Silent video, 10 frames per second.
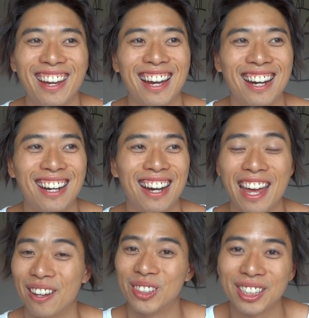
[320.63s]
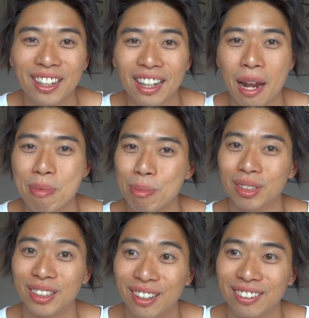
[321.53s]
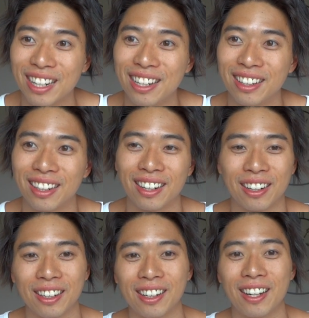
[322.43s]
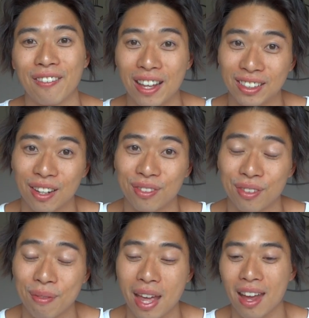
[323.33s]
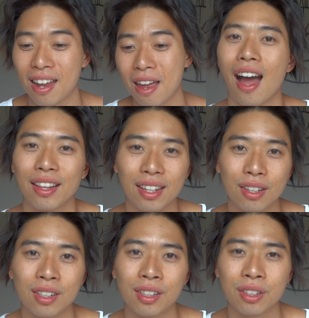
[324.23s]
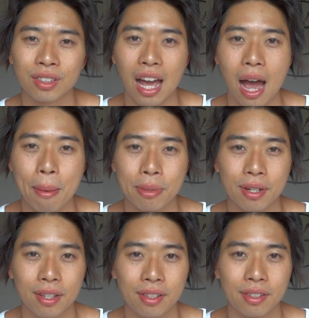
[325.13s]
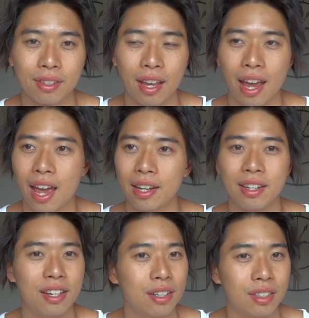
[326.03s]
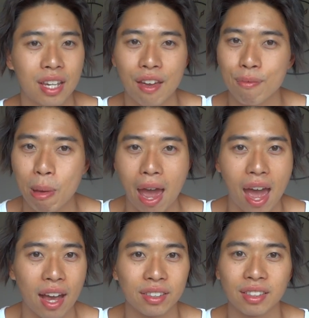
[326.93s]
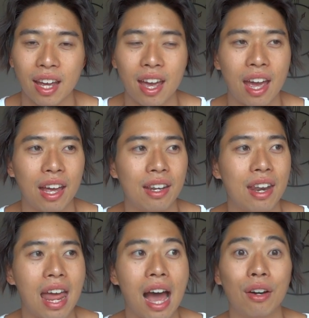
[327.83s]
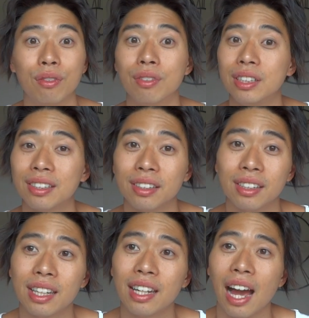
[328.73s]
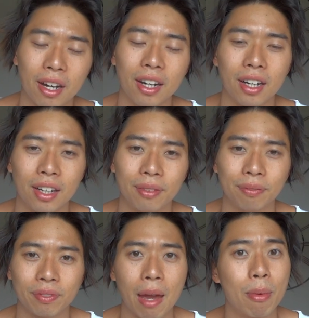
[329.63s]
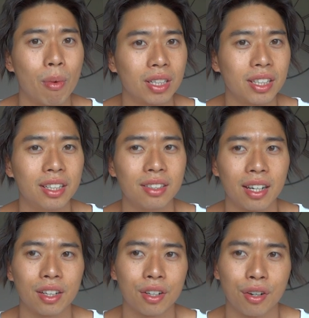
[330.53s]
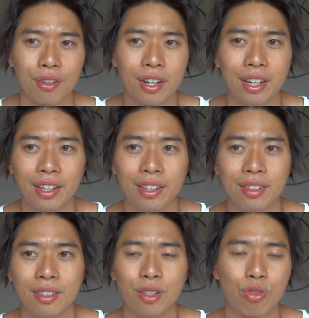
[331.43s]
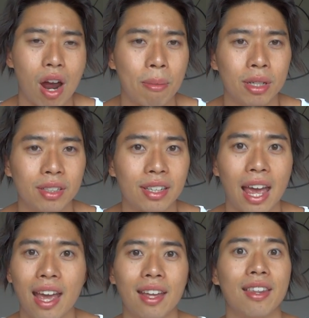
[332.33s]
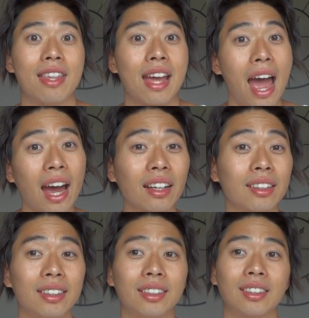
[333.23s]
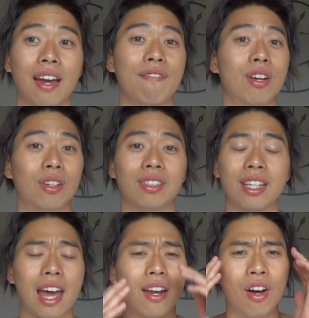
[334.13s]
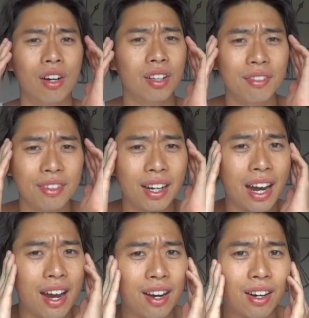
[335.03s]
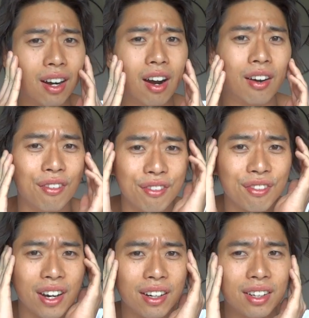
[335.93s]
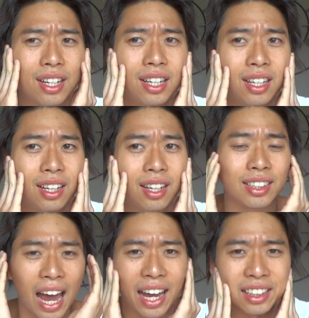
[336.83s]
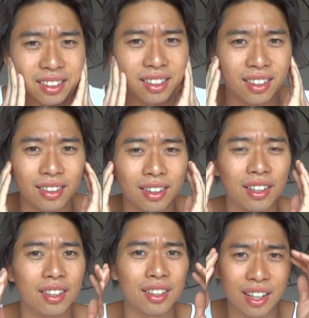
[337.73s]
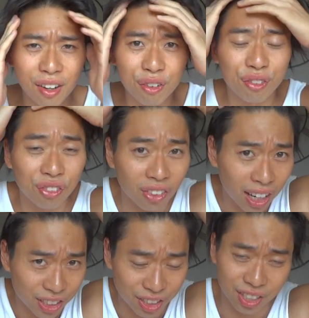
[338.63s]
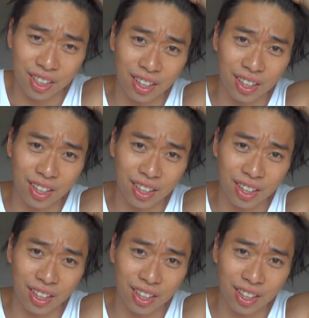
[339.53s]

And I'm sure a lot of people don't either, if they suffer from that. I did all those options, and years have passed, and now recently I've been watching these like Korean dramas, and the actors, I've noticed that all of their hair are very tight. They're flush.